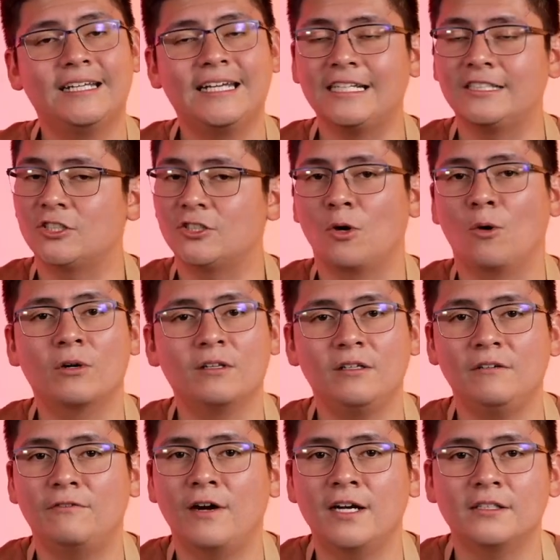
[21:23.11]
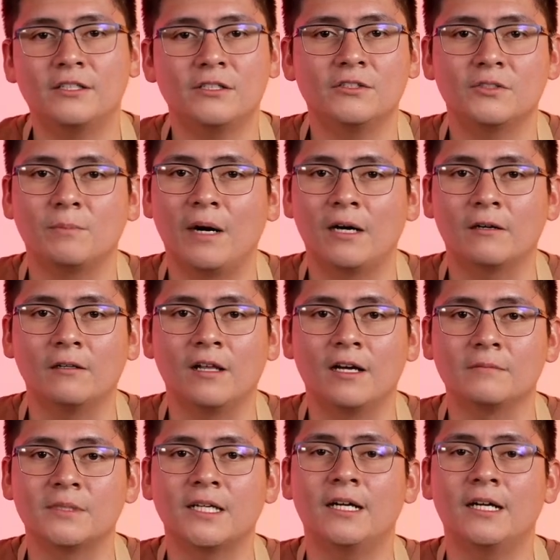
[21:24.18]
it's totally fine to use bottled limes.